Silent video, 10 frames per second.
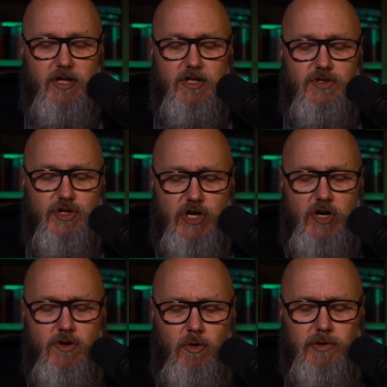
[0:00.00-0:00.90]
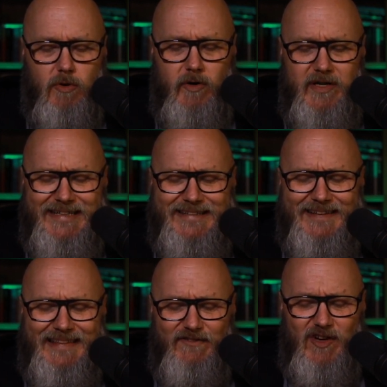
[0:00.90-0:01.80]
Turn, O Lord,
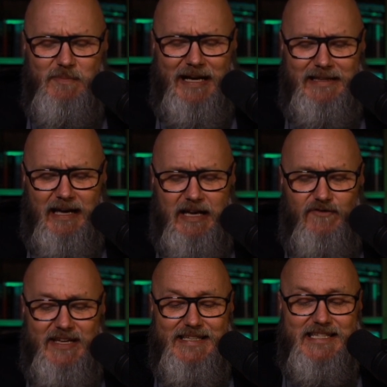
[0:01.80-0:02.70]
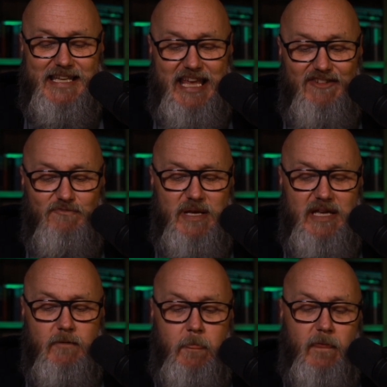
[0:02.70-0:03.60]
deliver my life. Save
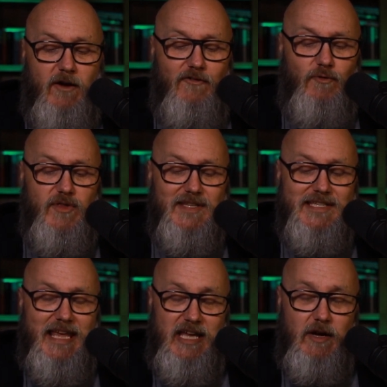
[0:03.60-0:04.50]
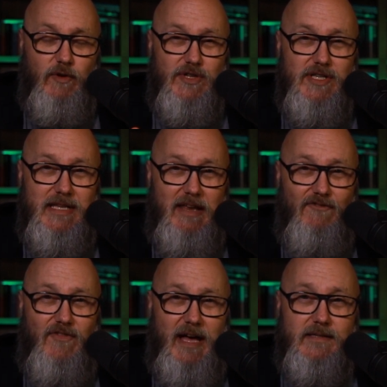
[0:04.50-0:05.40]
me for the sake of your
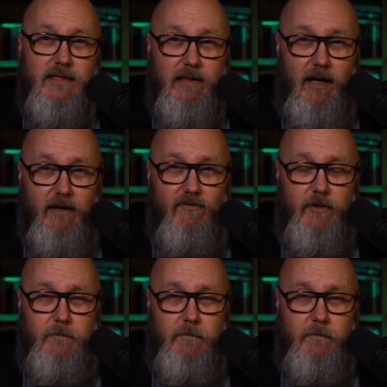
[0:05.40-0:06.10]
steadfast love.